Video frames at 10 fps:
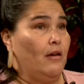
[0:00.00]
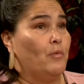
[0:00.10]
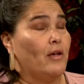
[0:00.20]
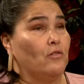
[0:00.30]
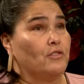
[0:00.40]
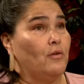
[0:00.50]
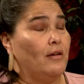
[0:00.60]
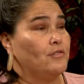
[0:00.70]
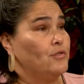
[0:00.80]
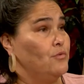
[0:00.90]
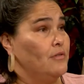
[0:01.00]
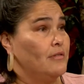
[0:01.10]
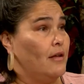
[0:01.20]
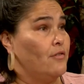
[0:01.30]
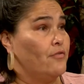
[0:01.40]
and we also have students
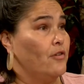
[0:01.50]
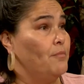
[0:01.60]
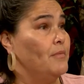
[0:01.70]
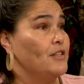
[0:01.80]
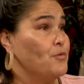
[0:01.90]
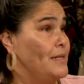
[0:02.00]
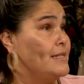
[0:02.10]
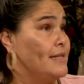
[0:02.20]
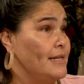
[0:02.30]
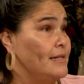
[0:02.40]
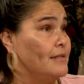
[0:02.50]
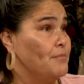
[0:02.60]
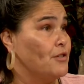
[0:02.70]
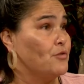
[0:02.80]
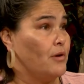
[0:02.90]
that are from the Twin Cities
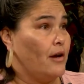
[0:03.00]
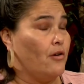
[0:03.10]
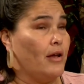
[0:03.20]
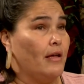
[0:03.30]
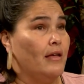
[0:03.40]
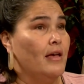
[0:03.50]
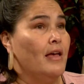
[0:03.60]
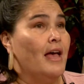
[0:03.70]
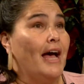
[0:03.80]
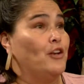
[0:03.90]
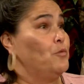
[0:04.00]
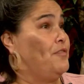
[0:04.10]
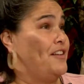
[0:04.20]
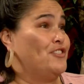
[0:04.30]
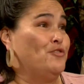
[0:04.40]
metro area. I know we've
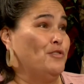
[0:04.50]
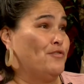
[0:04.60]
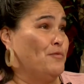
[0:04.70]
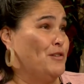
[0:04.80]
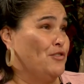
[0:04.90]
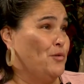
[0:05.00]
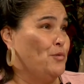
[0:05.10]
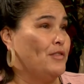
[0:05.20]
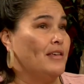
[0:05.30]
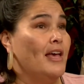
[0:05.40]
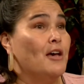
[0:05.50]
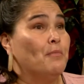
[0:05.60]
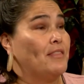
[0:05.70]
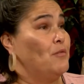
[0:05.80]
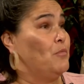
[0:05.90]
had students from Duluth,
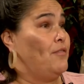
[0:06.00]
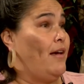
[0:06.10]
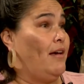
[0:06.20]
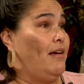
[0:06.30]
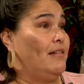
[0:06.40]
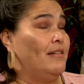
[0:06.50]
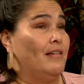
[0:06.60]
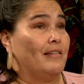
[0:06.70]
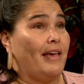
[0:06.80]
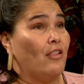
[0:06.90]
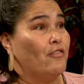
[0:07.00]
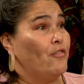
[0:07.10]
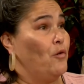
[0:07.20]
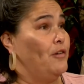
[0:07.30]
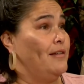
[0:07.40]
but then we've had
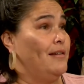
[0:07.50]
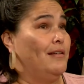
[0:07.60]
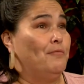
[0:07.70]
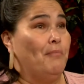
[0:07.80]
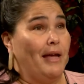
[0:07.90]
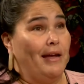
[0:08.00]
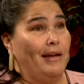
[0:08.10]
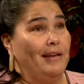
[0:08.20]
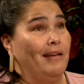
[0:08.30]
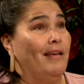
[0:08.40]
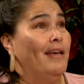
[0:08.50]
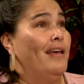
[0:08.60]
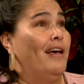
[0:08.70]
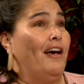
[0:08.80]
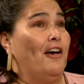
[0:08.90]
California, Maine,
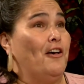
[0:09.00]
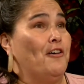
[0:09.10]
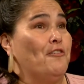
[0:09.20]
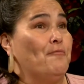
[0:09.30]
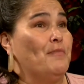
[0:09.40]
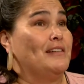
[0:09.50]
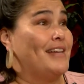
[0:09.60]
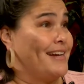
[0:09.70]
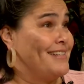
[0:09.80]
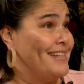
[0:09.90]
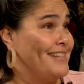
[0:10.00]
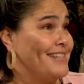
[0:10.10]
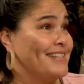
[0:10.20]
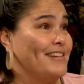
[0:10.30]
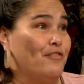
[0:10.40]

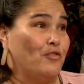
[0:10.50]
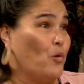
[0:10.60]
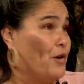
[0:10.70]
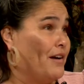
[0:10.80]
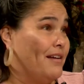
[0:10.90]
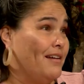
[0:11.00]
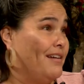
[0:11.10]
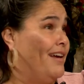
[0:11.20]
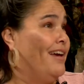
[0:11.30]
Texas, Florida,